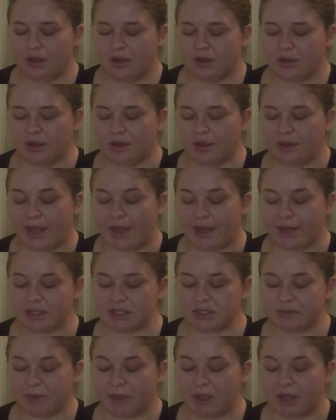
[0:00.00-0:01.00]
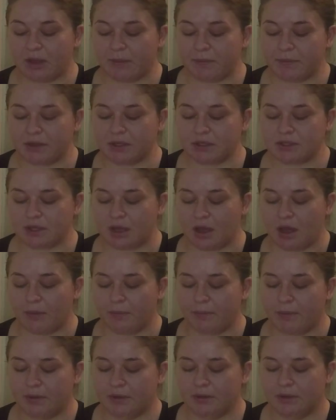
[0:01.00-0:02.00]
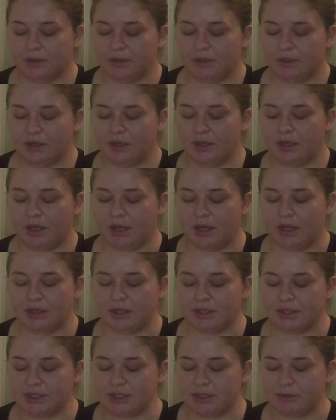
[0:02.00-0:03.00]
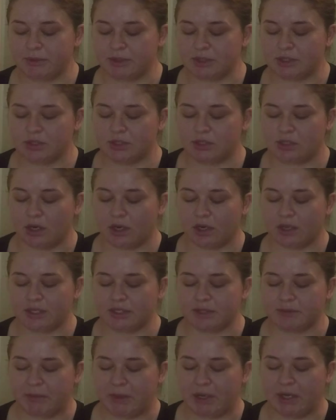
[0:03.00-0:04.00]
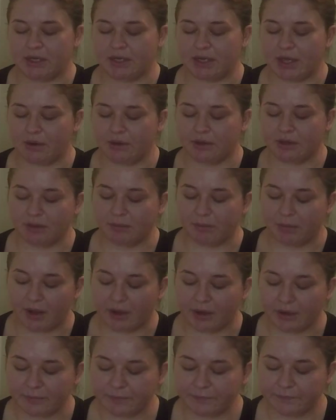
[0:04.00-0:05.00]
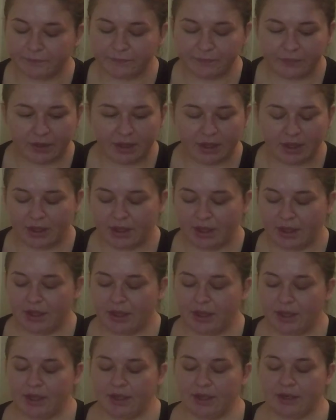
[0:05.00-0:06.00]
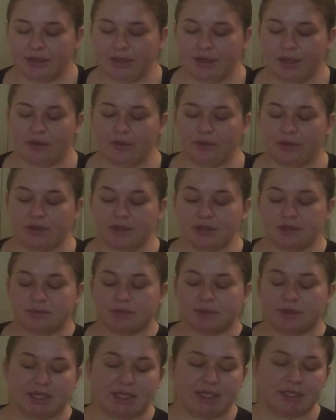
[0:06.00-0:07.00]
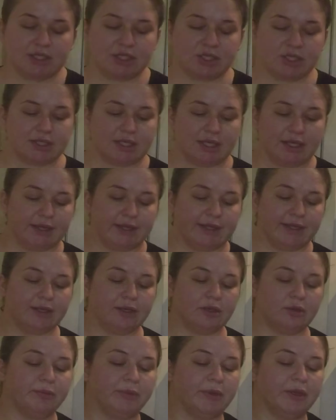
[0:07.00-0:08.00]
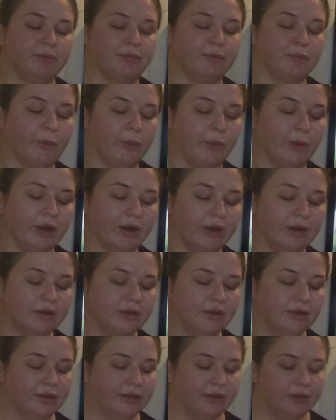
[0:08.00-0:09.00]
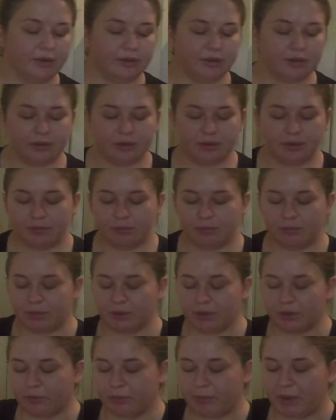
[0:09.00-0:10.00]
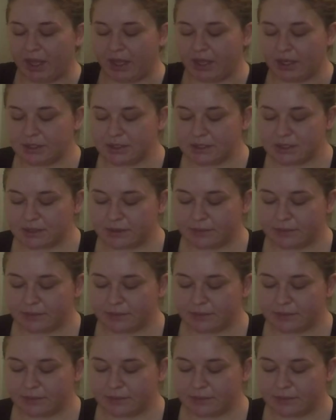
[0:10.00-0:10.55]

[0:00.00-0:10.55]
The lightest being up at the top and the deepest, darkest being down at the bottom. Now this one needs just a little bit more blue paint.